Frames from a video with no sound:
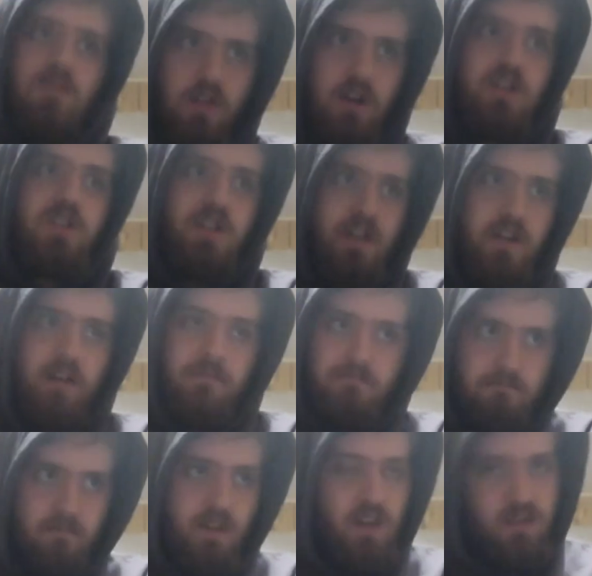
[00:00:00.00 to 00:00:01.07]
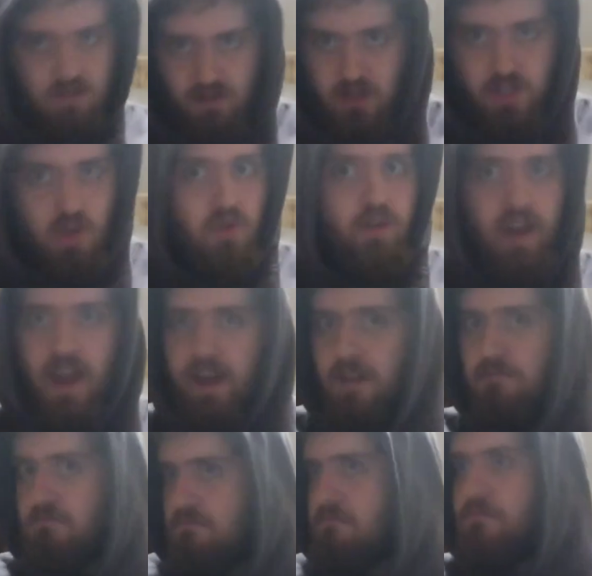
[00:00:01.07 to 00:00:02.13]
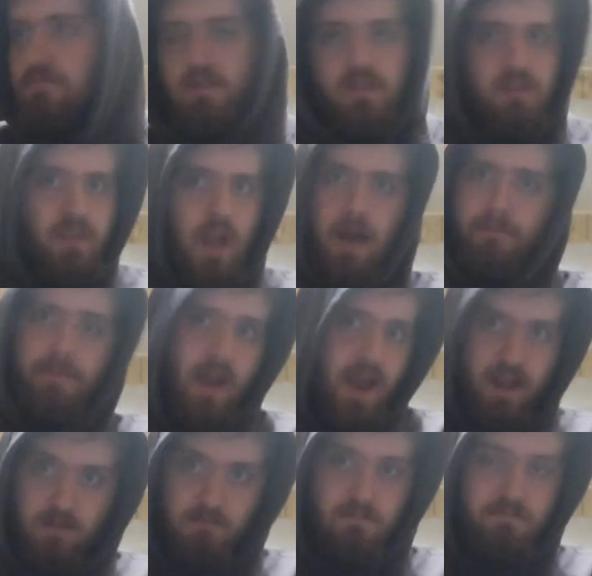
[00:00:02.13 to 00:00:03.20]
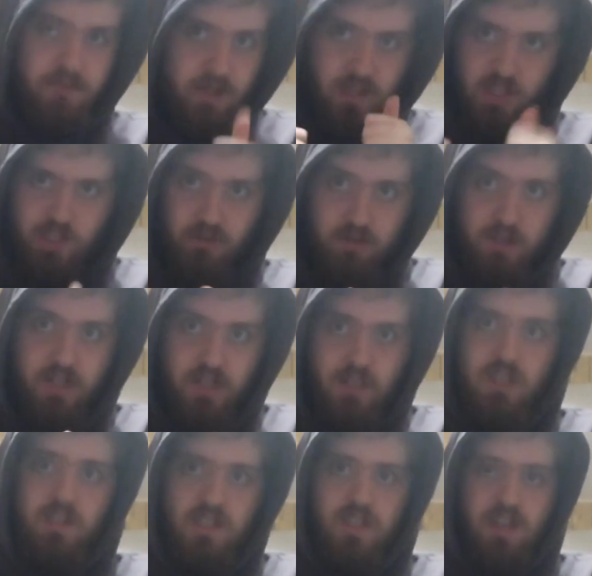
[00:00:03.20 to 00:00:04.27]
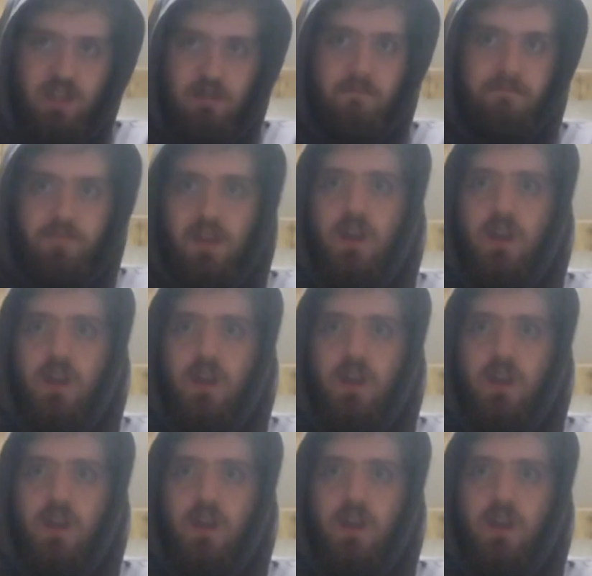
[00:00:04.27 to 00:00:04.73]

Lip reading: looks good. It looks okay. Not bad, but it's still good to see.